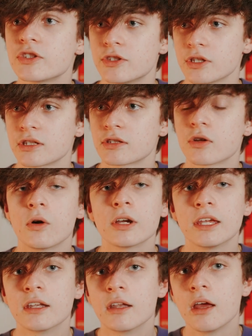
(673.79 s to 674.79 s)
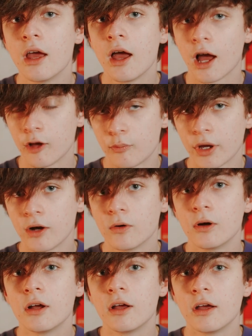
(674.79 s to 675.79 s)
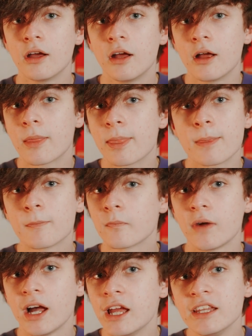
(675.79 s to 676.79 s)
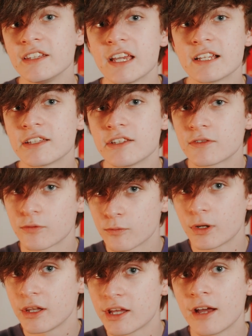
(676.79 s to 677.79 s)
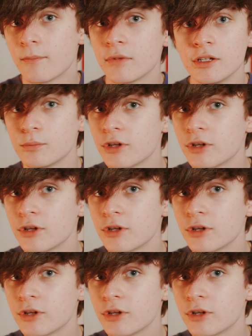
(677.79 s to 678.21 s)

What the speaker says: just talking about. Any guesses for when that might